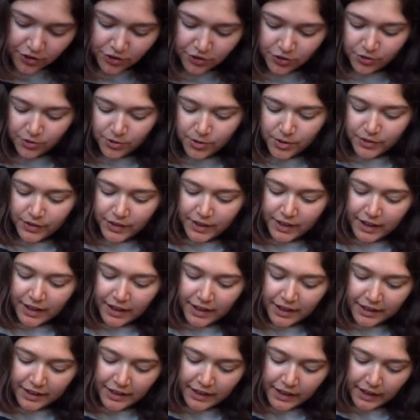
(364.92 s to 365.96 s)
sure that I
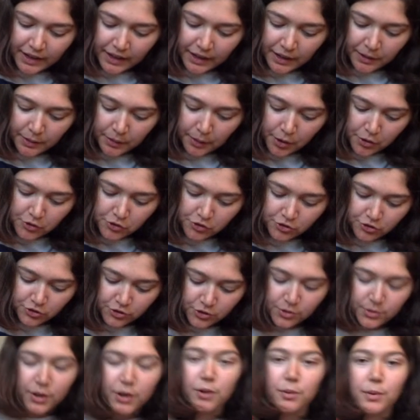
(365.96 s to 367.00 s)
get a
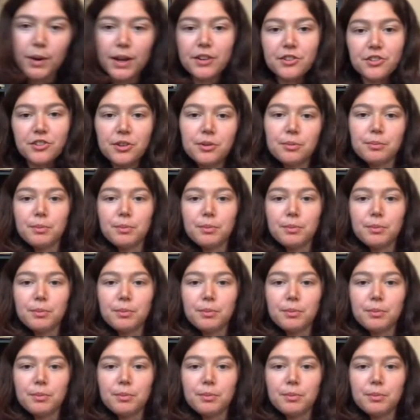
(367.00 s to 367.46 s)
true equation,